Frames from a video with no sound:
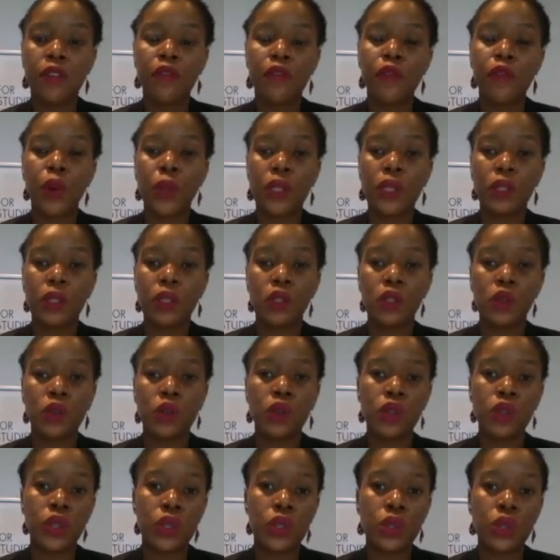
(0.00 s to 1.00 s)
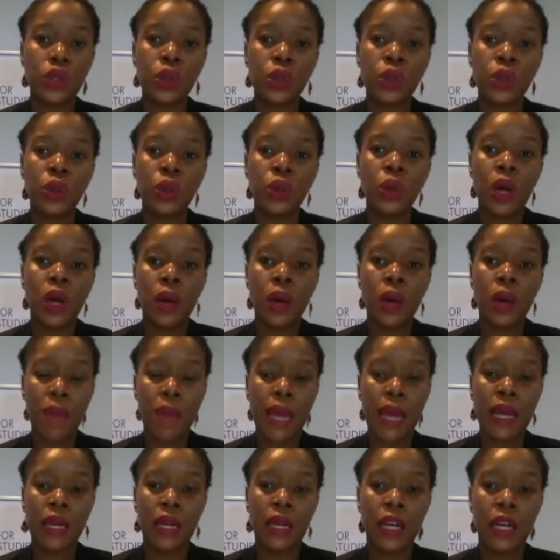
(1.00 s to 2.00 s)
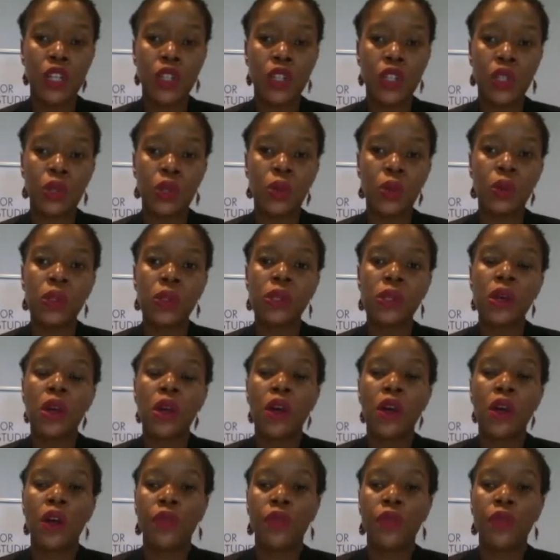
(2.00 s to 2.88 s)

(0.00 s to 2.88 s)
focuses on two main issues.